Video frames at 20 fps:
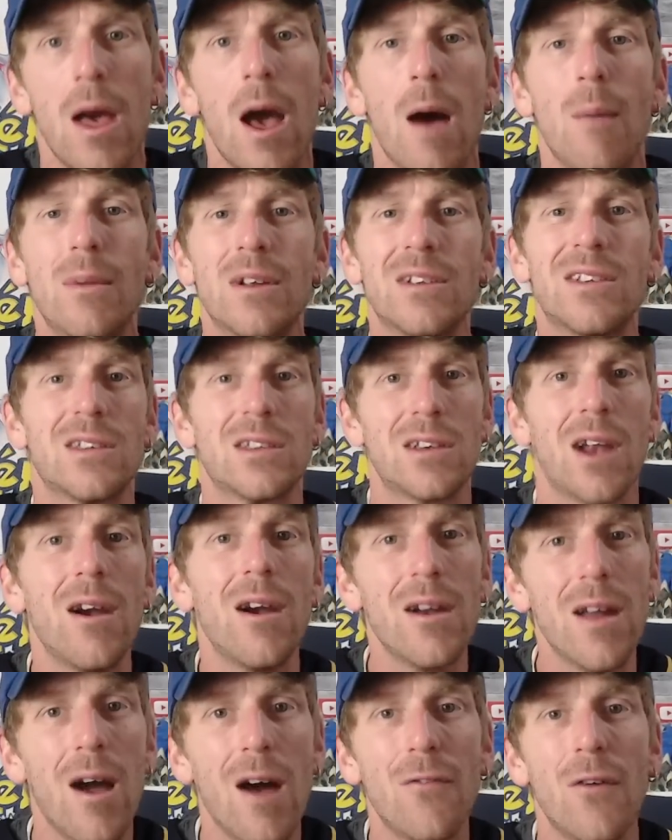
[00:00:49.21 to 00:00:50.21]
I'm going to
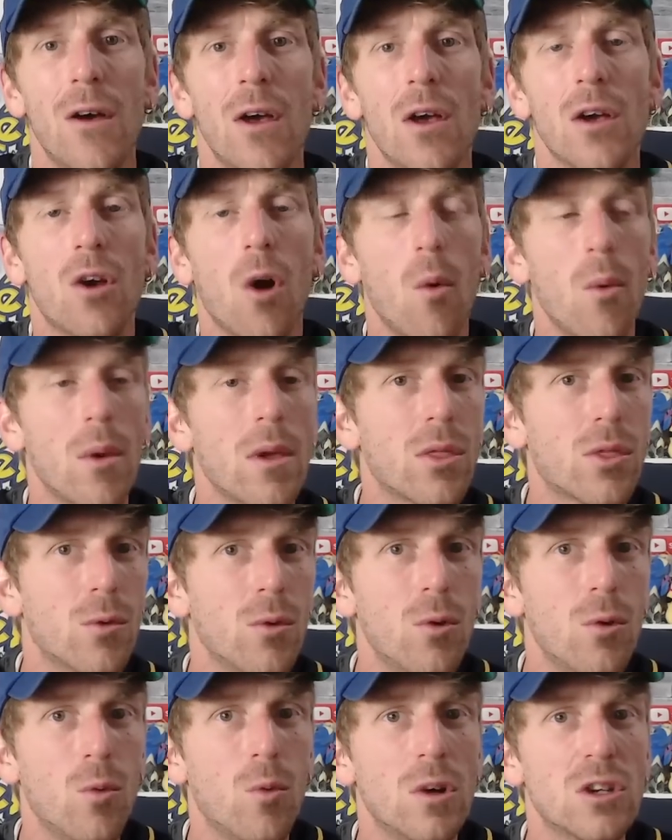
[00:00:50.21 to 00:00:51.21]
start off going
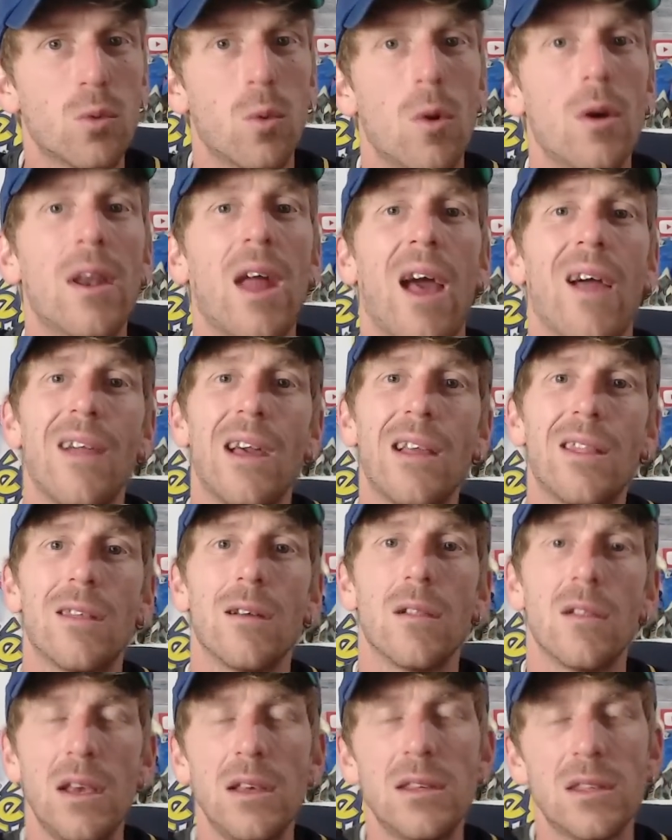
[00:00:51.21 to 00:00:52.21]
through which one I like the
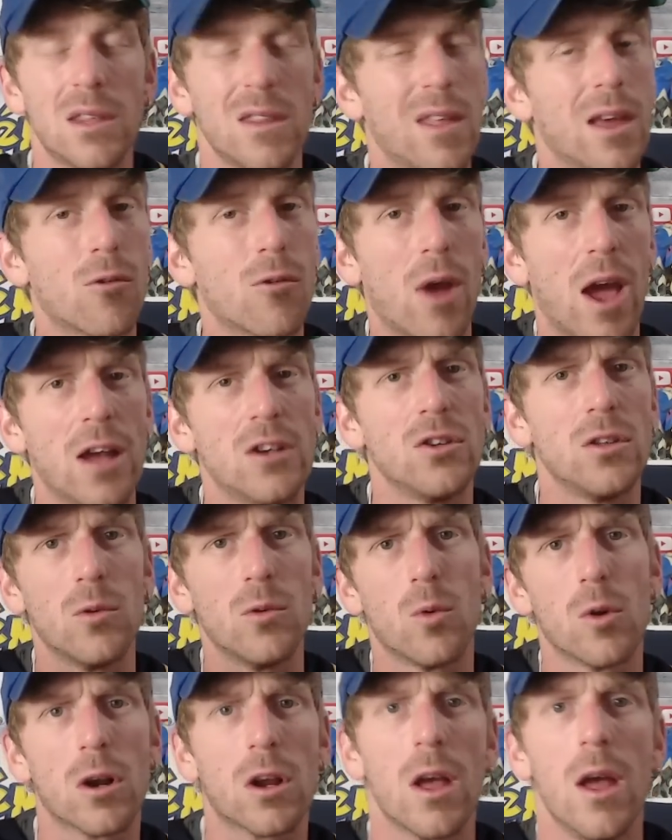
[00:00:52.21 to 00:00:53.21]
least and then gradually
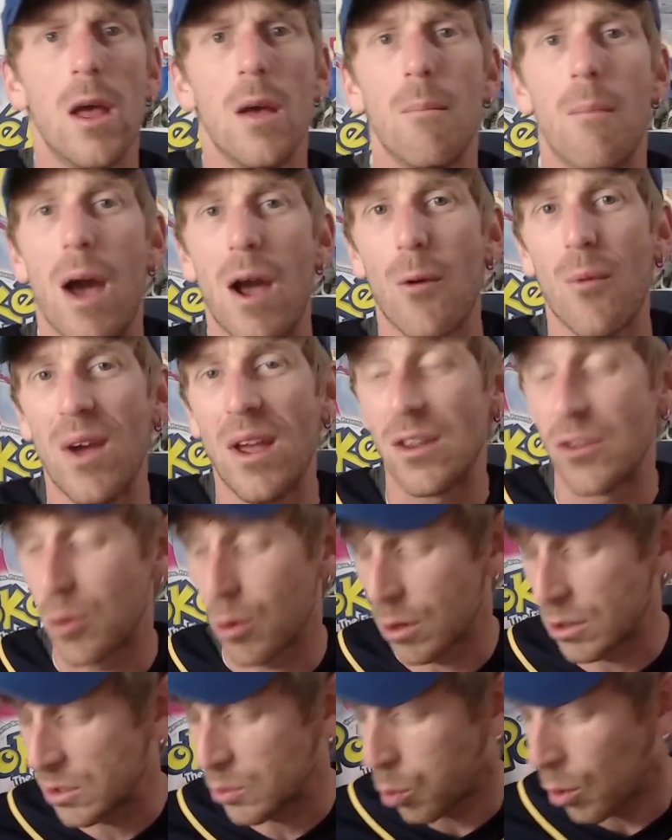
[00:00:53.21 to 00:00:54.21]
work my way
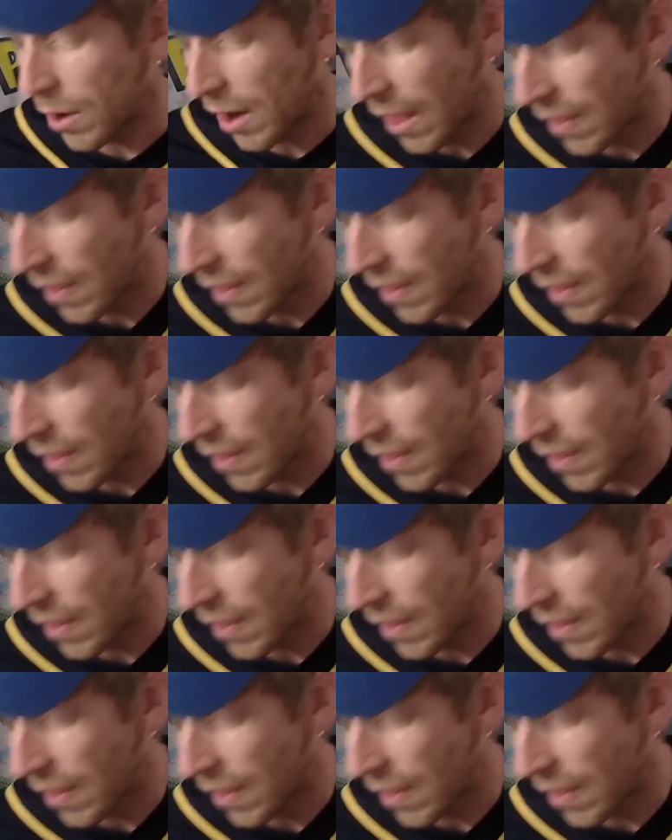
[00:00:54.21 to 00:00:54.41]
towards what I